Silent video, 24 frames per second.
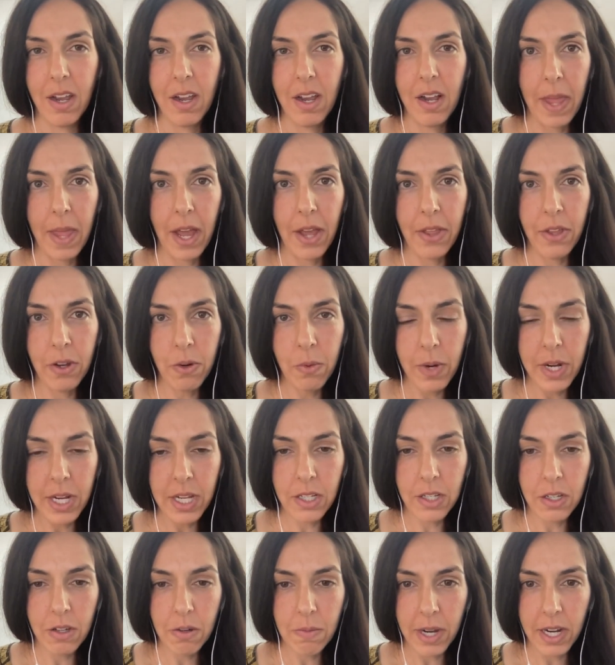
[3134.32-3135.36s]
Other
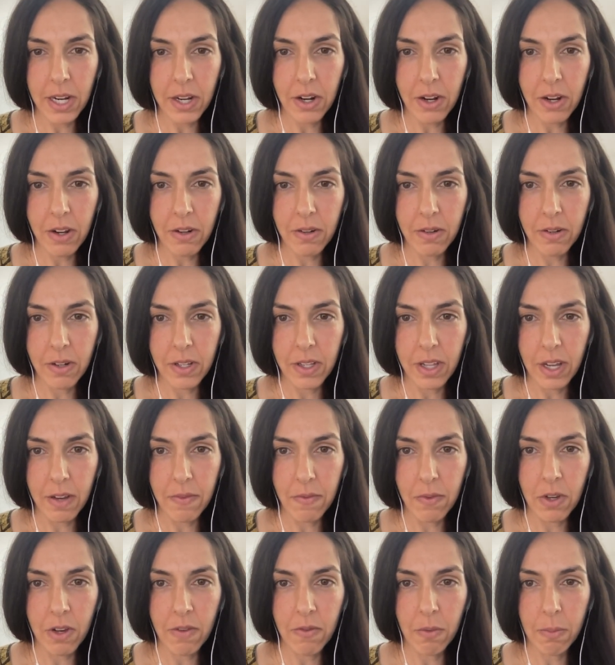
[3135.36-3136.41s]
ways you might know that
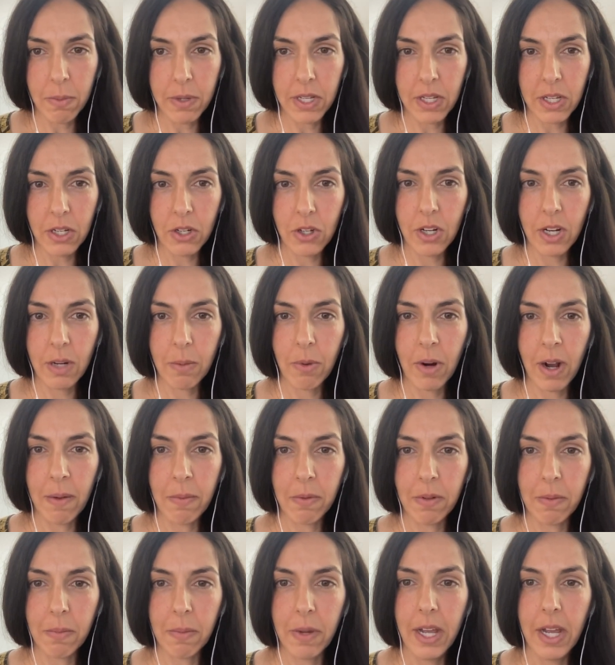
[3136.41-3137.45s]
if you have a positioning
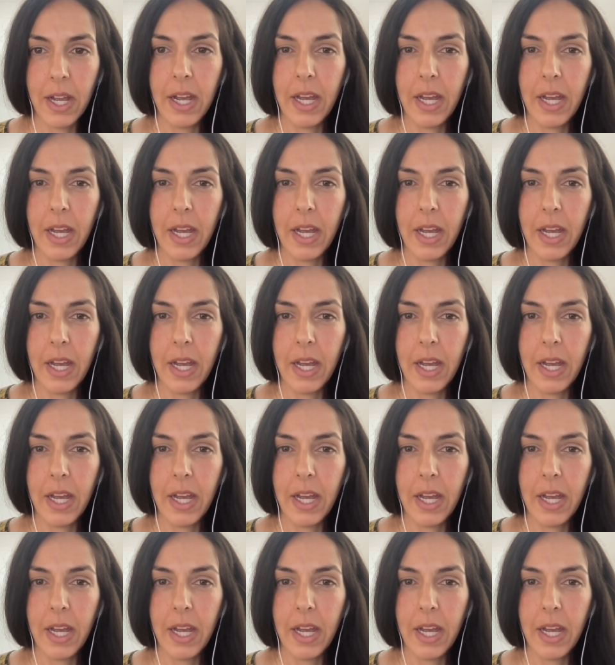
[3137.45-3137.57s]
problem